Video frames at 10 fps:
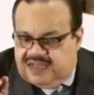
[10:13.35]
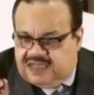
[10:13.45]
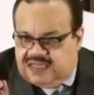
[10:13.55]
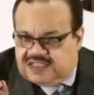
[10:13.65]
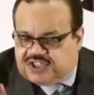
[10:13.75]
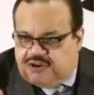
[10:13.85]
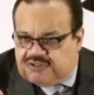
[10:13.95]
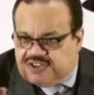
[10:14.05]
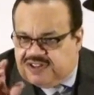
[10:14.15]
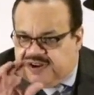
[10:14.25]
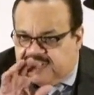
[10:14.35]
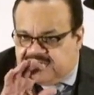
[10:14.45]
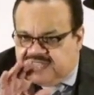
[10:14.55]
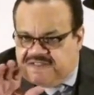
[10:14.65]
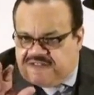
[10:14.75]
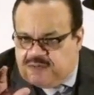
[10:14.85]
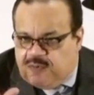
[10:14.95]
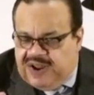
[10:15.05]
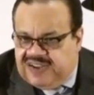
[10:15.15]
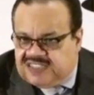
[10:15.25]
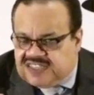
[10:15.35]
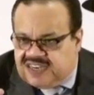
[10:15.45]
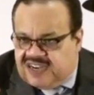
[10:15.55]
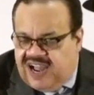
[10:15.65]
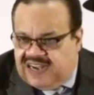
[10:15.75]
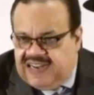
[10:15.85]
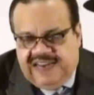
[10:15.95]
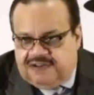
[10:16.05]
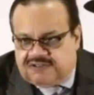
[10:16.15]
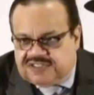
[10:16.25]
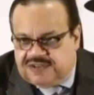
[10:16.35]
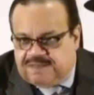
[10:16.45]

This shows that there are different ways that God heals.